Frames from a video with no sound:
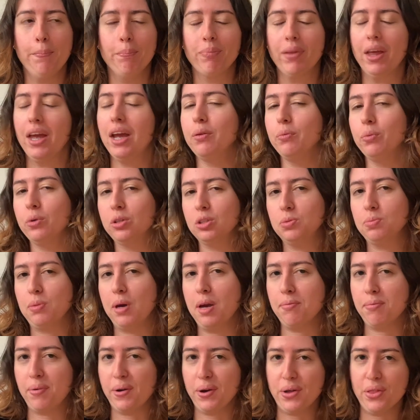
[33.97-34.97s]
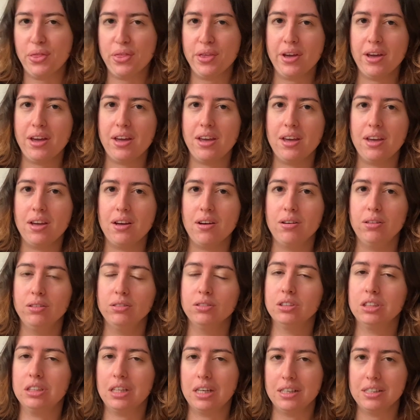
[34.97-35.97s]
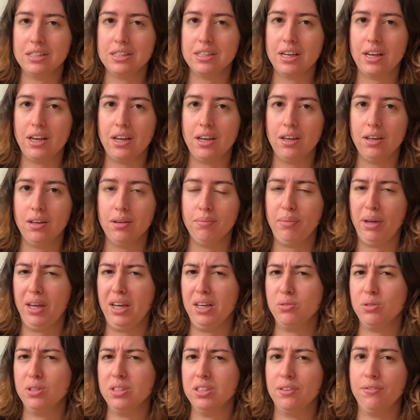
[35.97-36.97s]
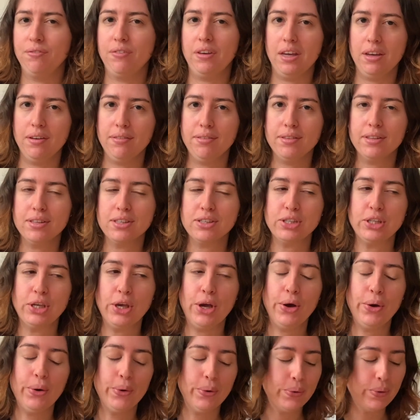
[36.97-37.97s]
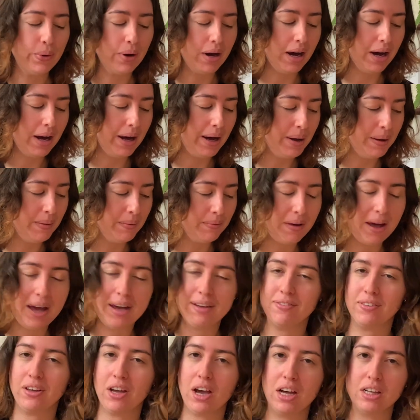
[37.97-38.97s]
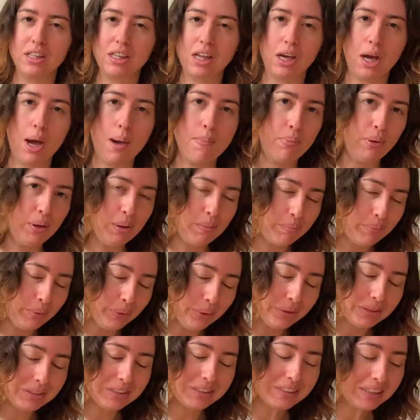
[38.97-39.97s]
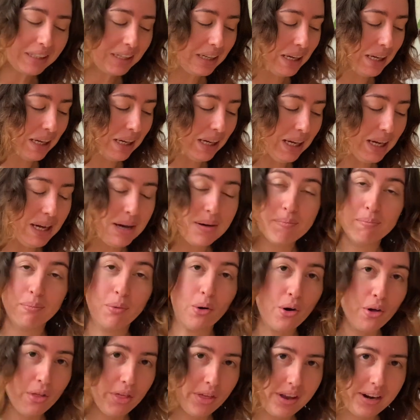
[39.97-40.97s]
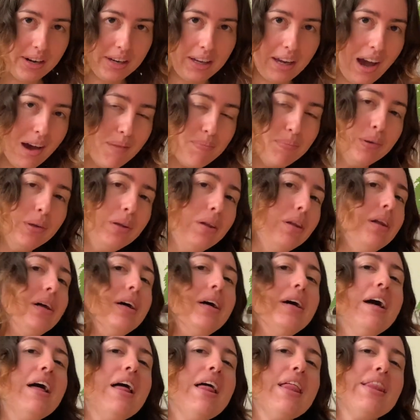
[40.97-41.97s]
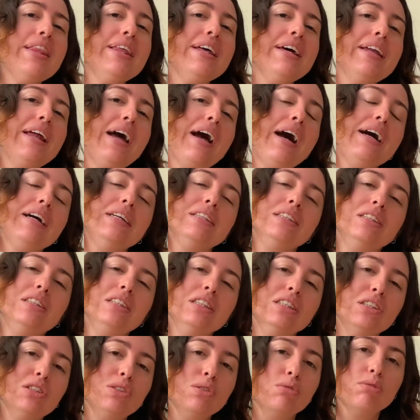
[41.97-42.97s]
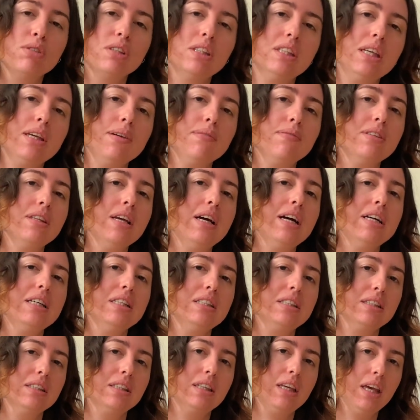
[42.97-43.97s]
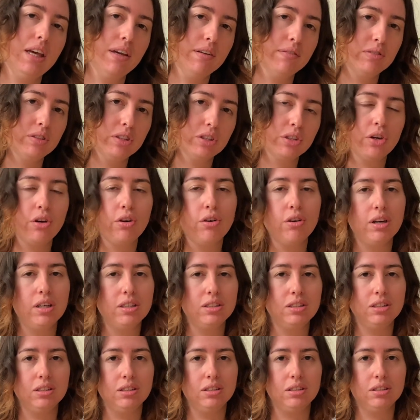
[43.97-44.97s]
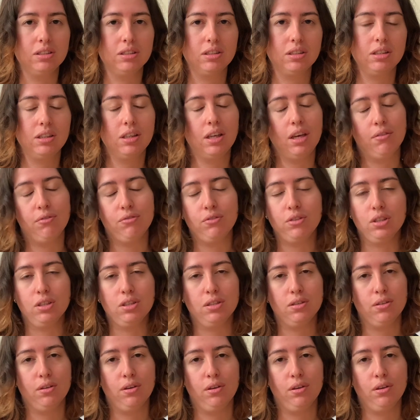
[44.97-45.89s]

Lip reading: It was my birthday on Sunday, May 25th. So I've got a couple books, more than a couple, that I just received as gifts, or I just gifted